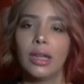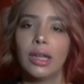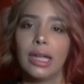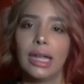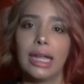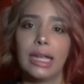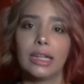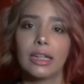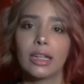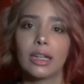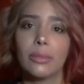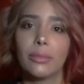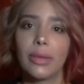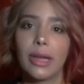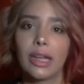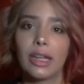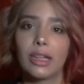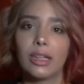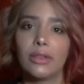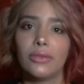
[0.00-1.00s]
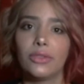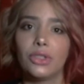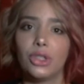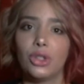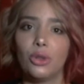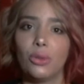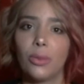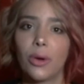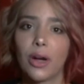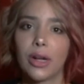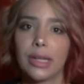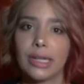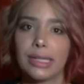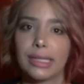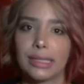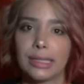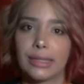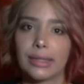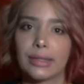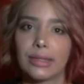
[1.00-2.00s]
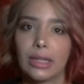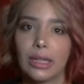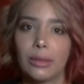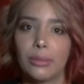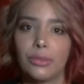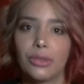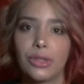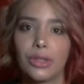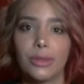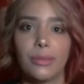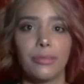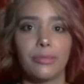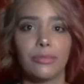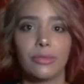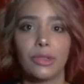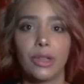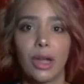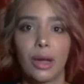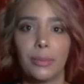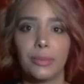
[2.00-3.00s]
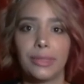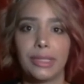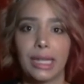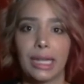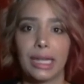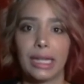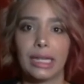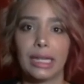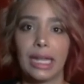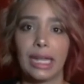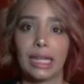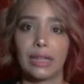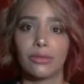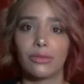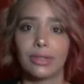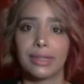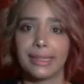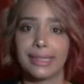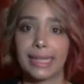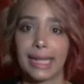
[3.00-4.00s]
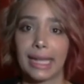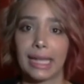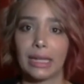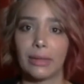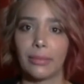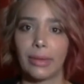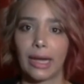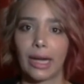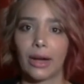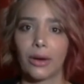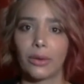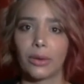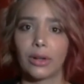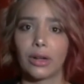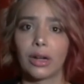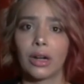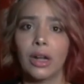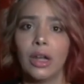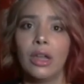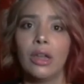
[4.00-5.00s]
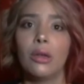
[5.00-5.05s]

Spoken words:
In a competitive two-party system, to obtain and retain power,